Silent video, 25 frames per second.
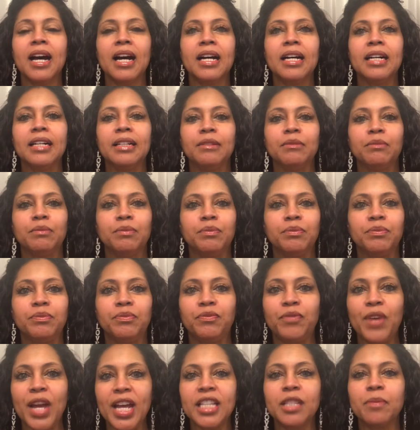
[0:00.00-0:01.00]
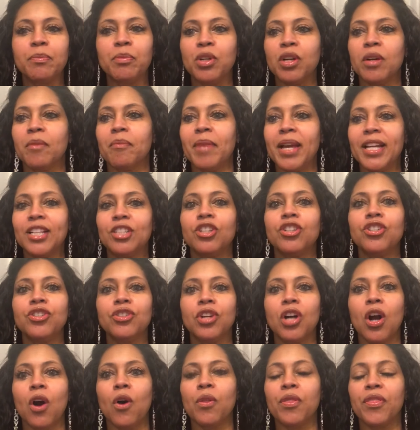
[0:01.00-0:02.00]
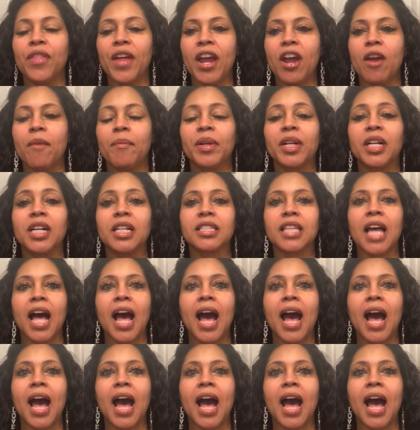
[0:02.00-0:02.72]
uh, Facebook, make sure you go there because